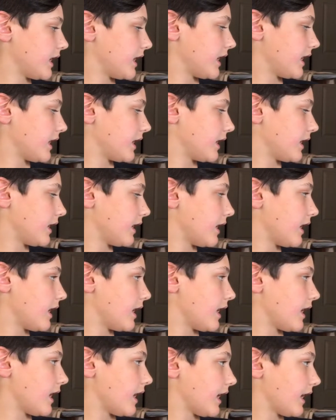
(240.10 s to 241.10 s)
a
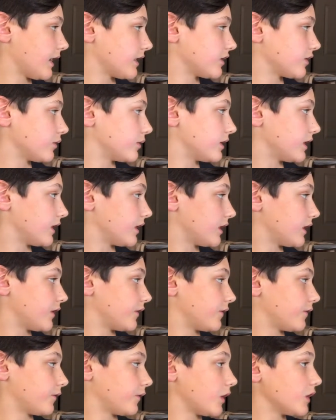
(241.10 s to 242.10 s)
Exoterra
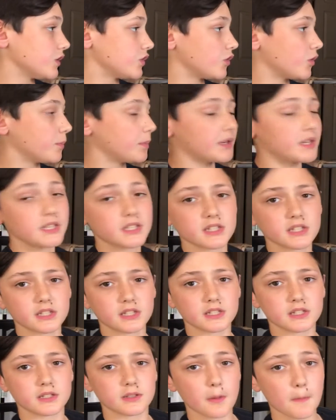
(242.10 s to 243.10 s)
front opening, because it
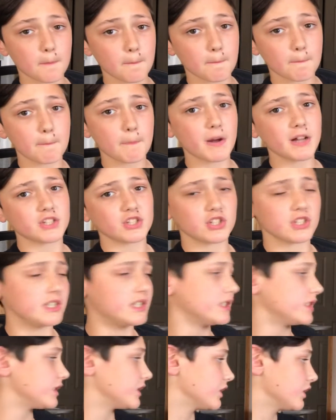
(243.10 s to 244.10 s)
is much
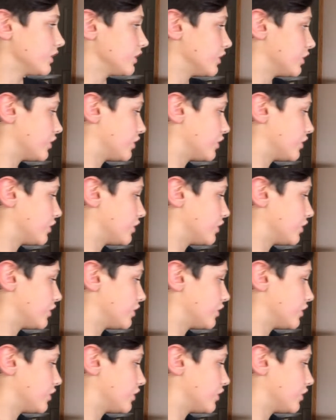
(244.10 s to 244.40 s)
easier